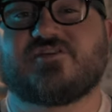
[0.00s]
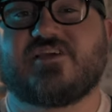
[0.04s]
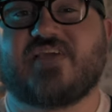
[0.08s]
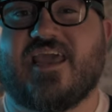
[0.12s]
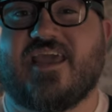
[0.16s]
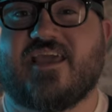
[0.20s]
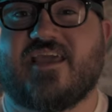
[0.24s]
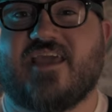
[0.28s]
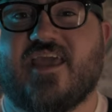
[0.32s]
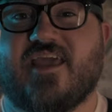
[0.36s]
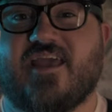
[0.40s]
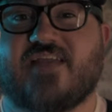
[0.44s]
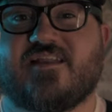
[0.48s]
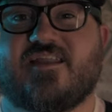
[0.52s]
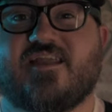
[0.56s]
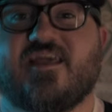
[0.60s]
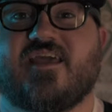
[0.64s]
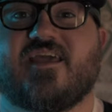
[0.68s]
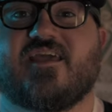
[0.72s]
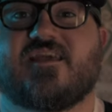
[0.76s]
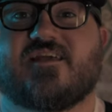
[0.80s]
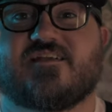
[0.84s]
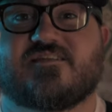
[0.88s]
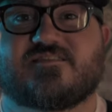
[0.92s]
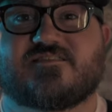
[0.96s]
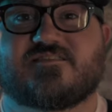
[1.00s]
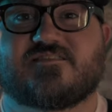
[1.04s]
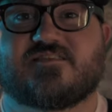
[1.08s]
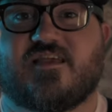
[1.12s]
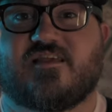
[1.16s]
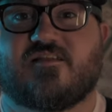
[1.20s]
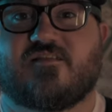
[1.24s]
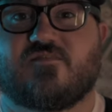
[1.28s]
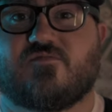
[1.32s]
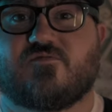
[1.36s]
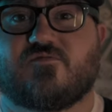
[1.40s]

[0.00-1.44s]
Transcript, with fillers: Yang Gang Day in St.